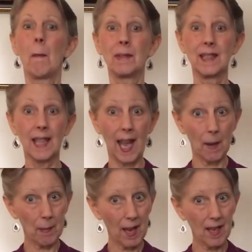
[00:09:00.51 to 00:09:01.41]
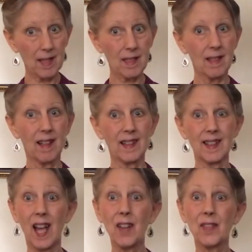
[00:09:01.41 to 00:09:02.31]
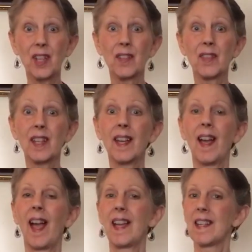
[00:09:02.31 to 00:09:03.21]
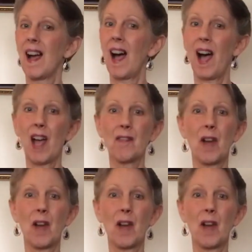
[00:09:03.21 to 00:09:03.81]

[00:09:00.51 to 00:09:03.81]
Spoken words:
plant-based, life-giving, and high